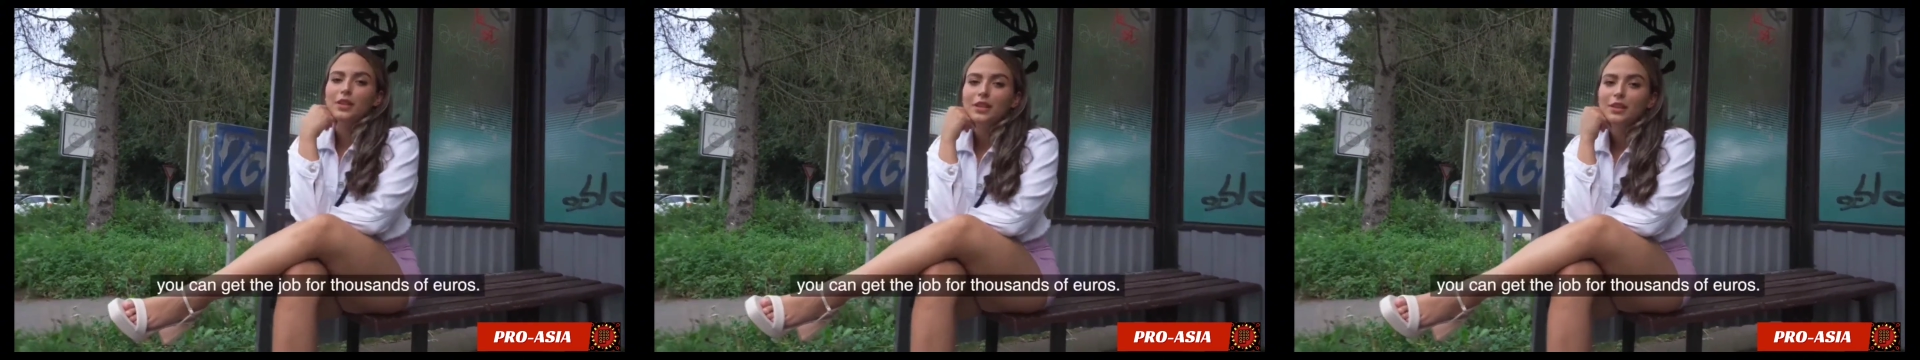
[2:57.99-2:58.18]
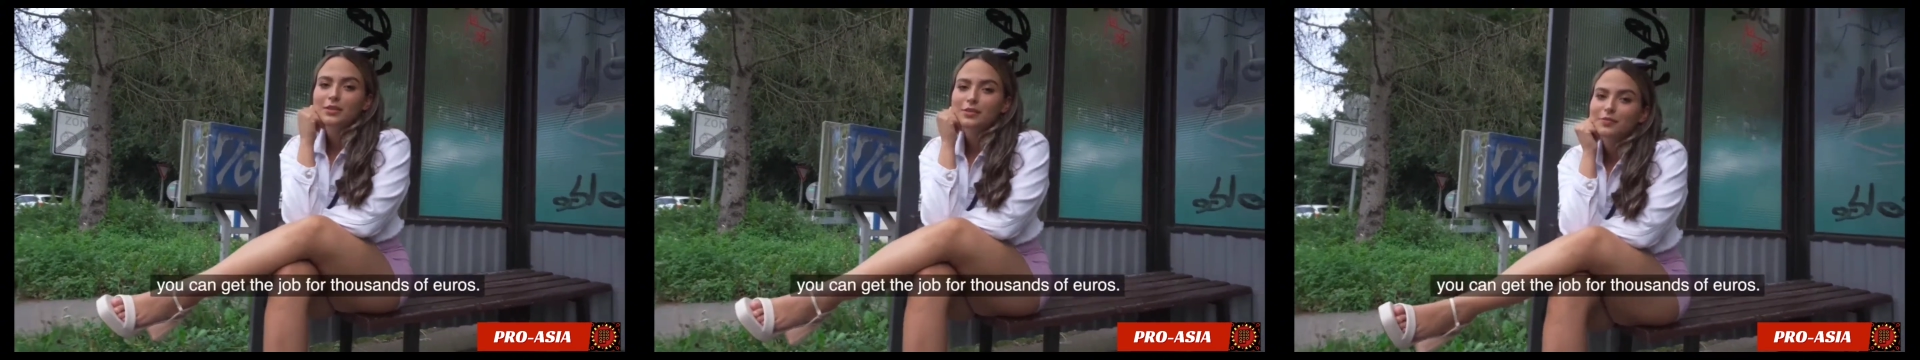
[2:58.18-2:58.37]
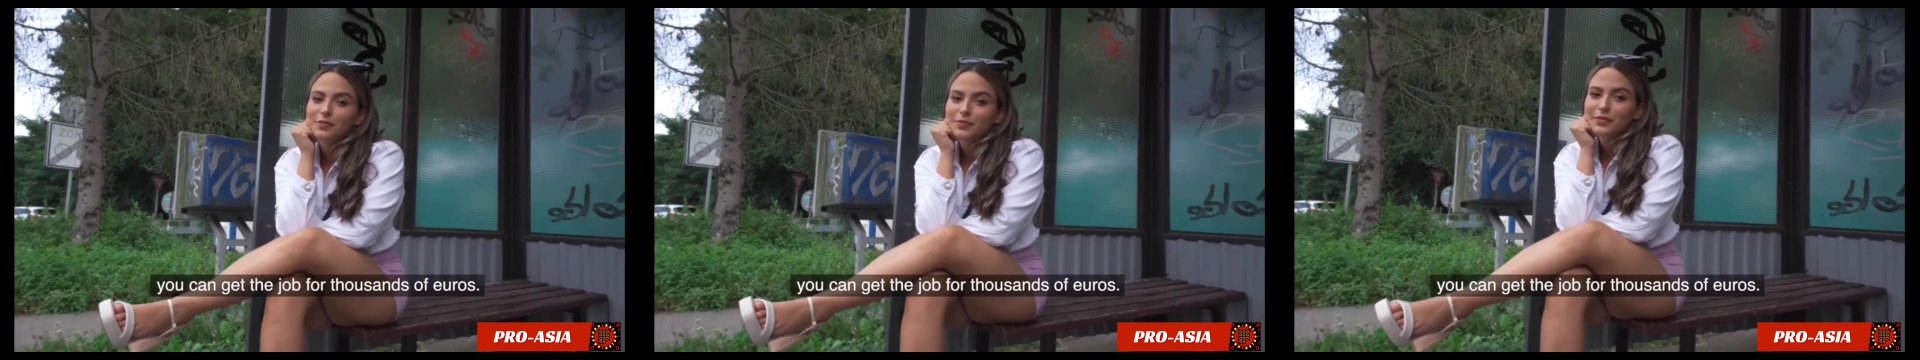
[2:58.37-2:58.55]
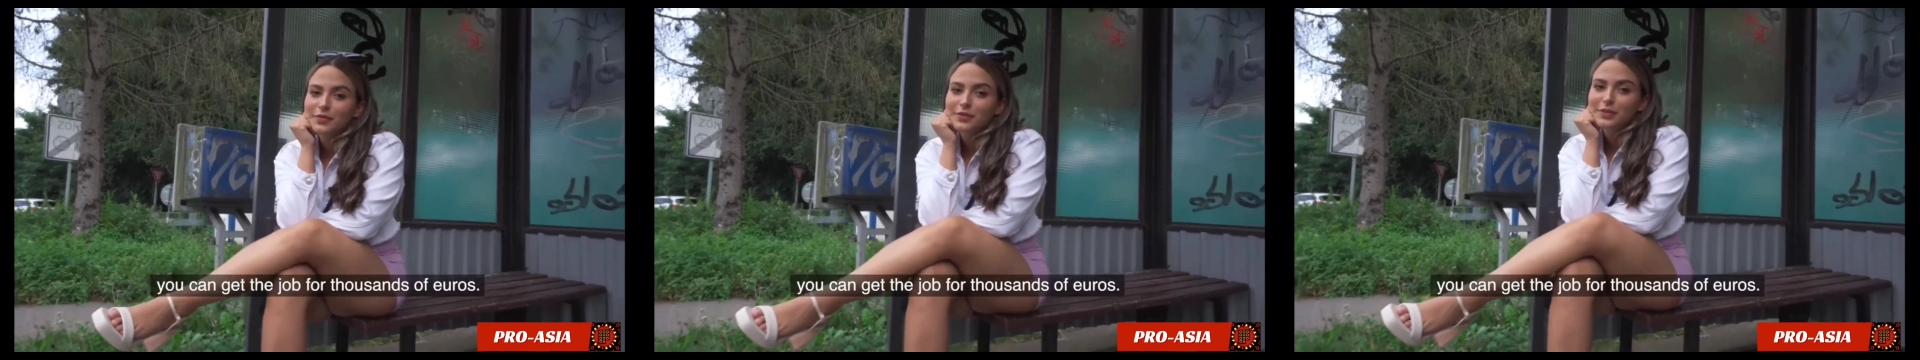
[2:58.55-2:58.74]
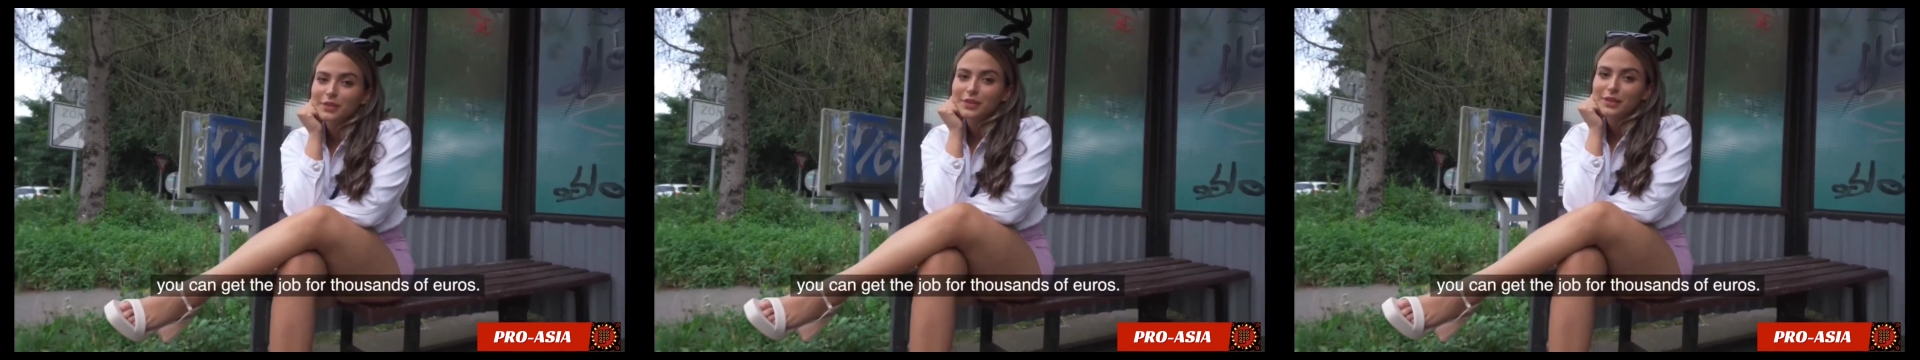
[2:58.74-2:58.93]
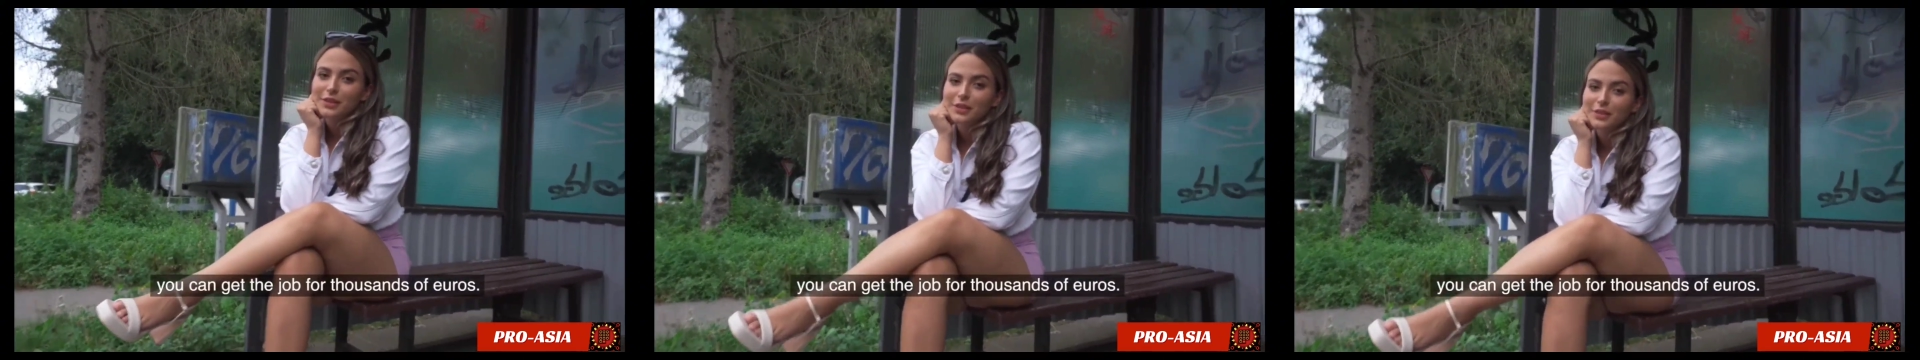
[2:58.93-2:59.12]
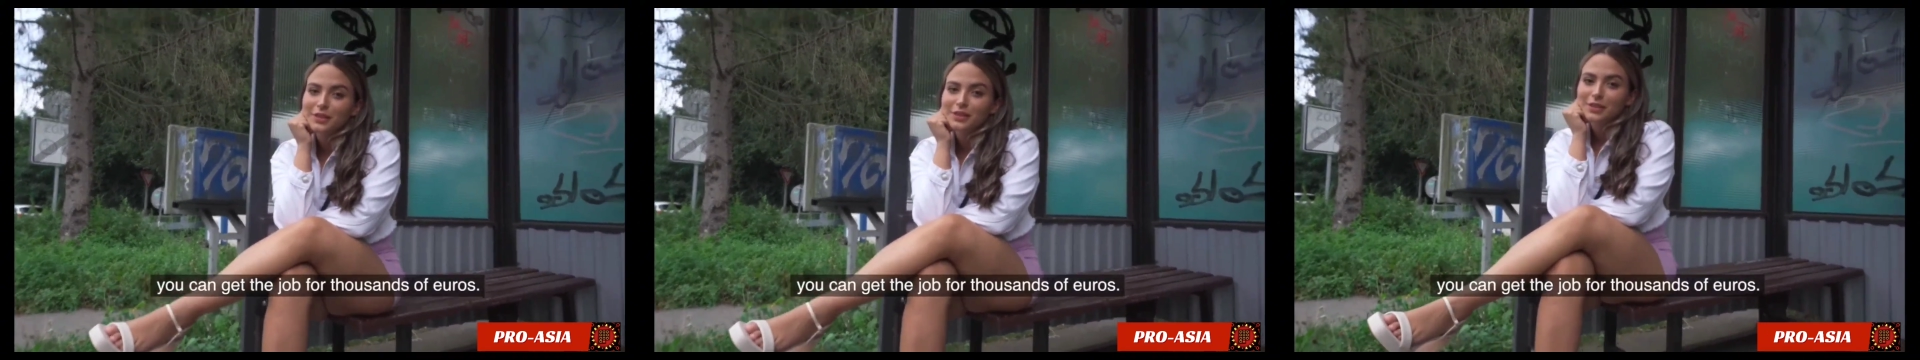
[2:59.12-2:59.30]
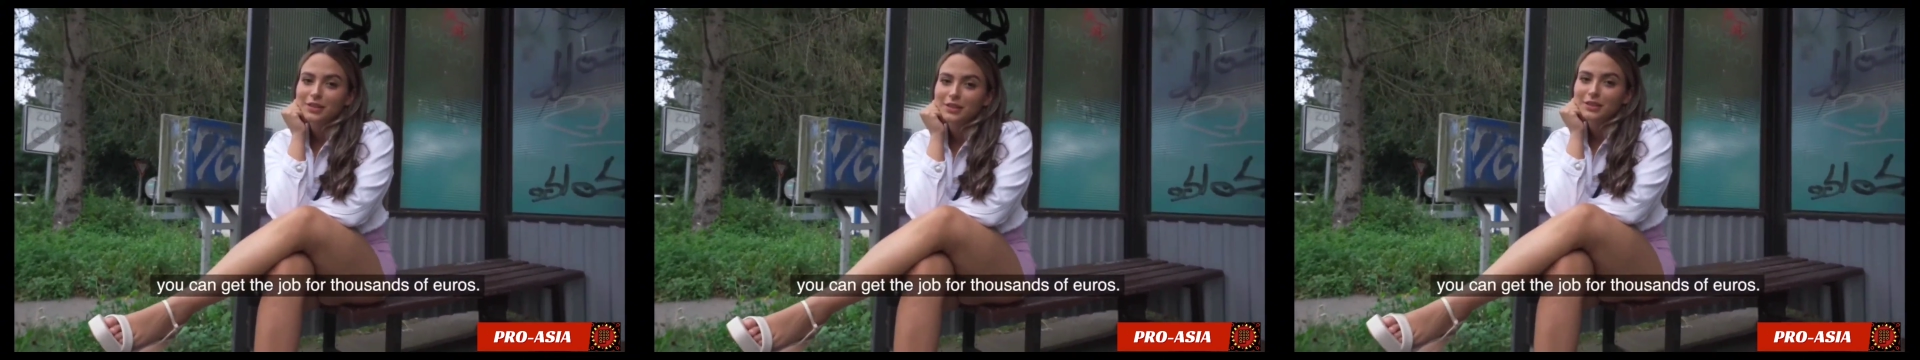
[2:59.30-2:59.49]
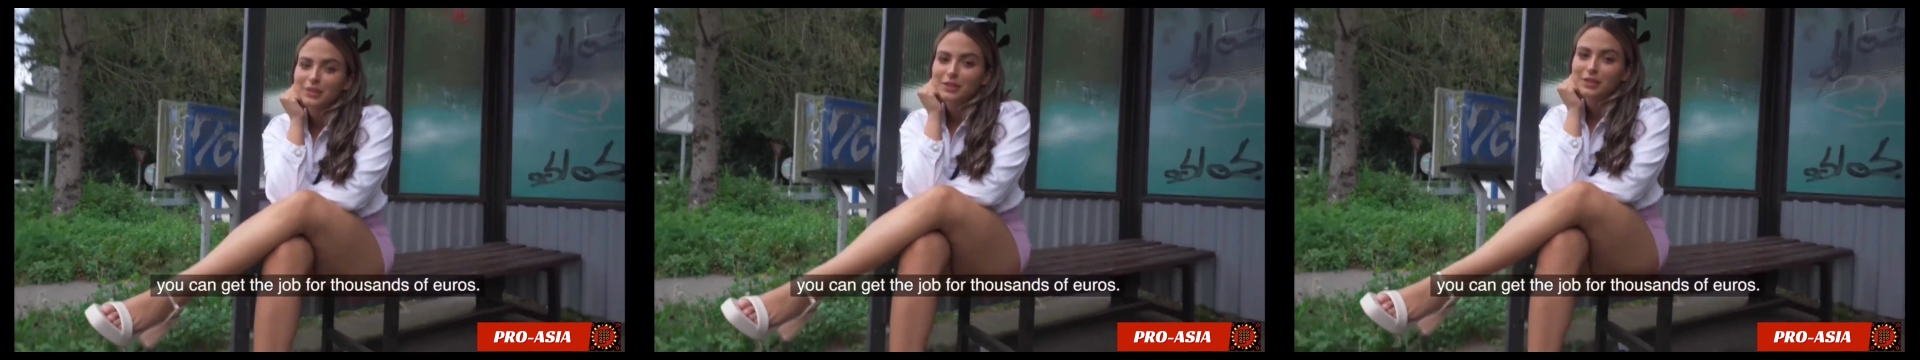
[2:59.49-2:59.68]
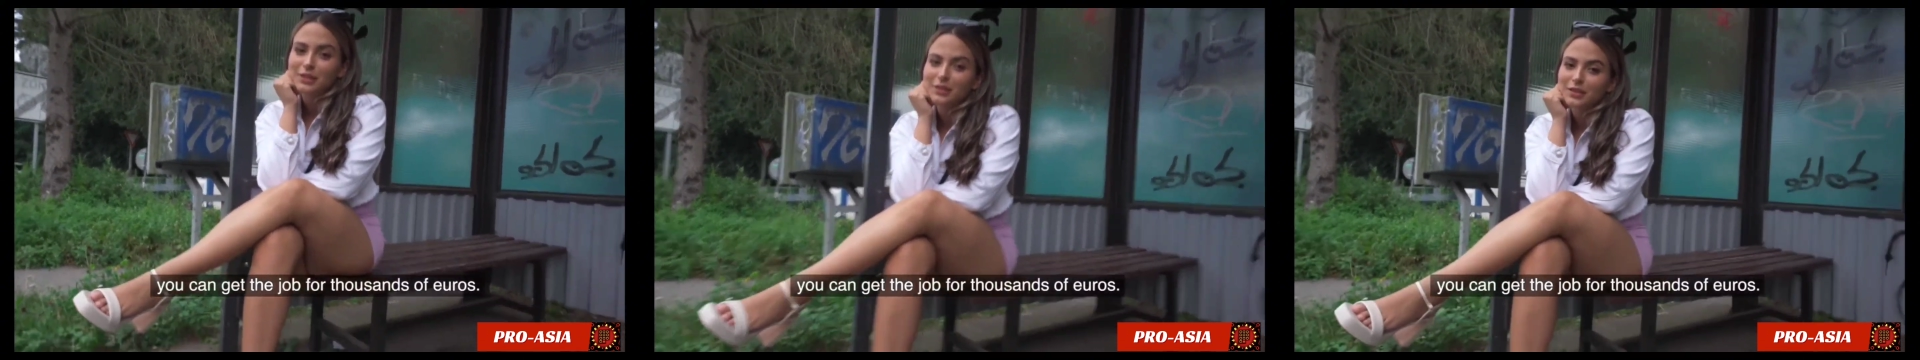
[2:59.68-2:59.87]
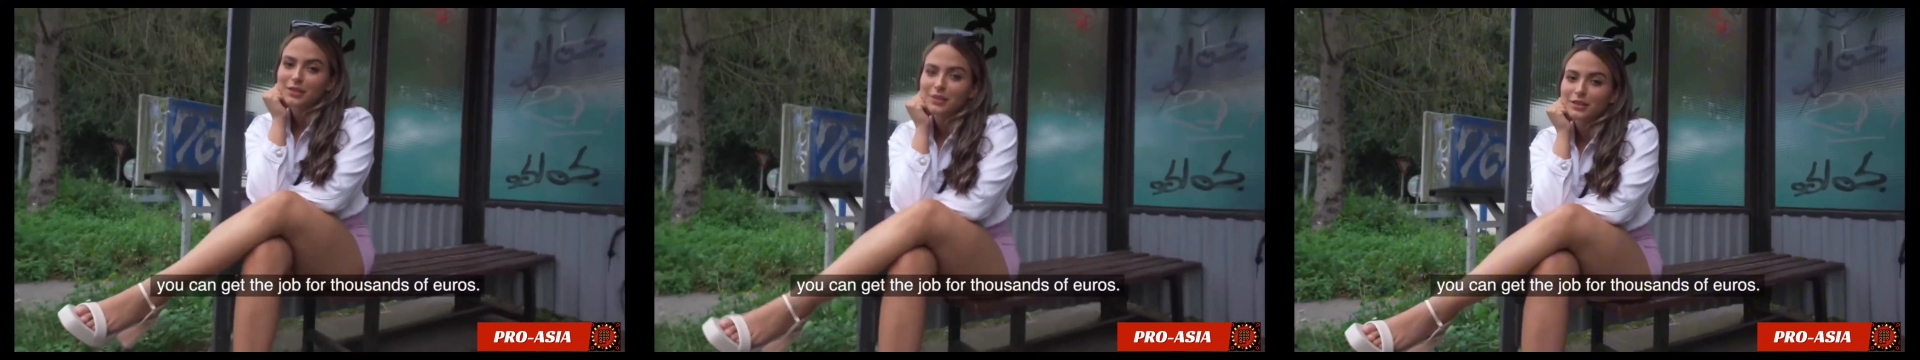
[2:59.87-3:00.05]
can get the job for a thousands of
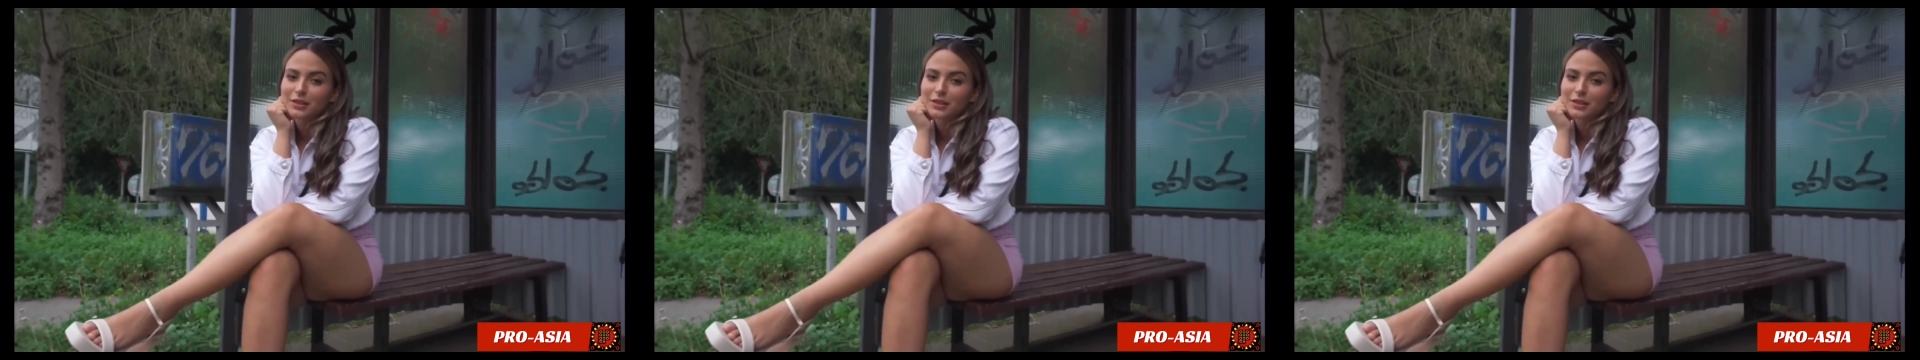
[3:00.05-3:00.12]
euro